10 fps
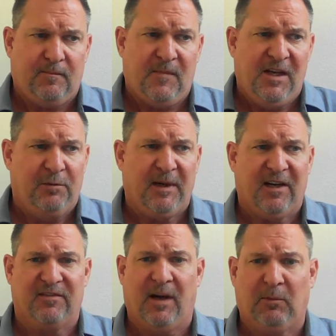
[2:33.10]
is
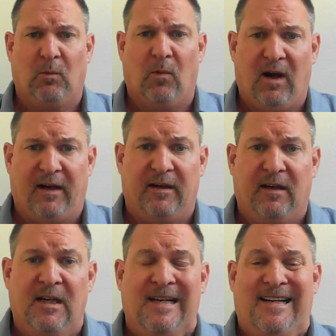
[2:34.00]
because number one,
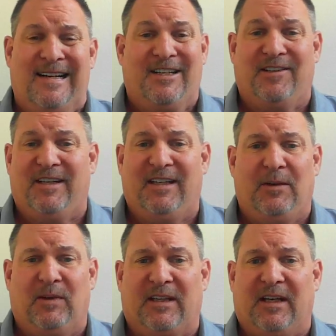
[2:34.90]
you're dealing
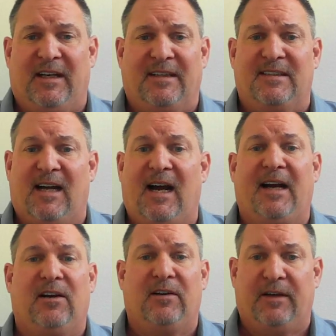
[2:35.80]
with an
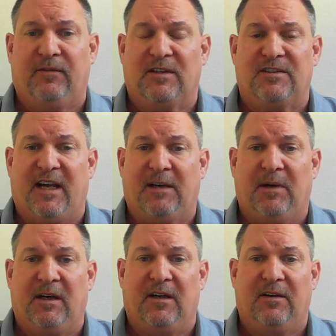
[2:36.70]
entire different
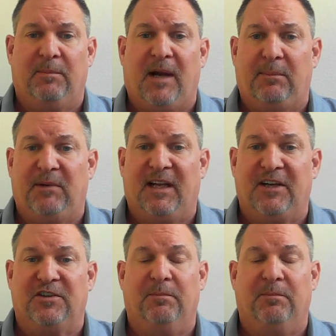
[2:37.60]
segment of the population.